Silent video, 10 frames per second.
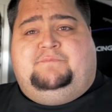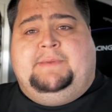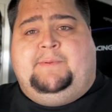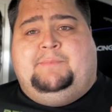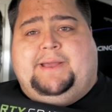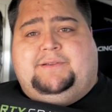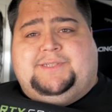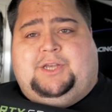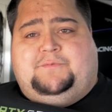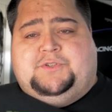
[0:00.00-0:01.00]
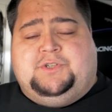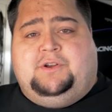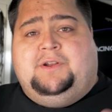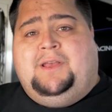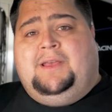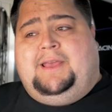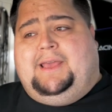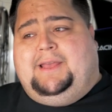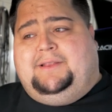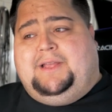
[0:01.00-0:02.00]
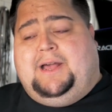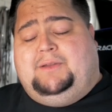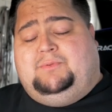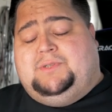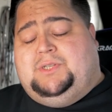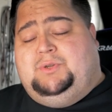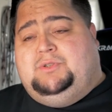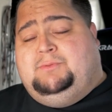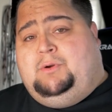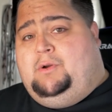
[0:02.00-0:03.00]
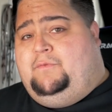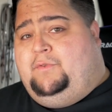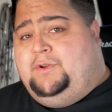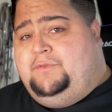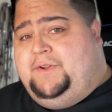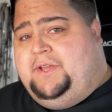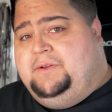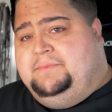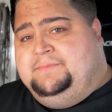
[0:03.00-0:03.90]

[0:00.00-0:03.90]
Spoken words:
Maybe buy yourself a shirt, and I will see you tomorrow for another video.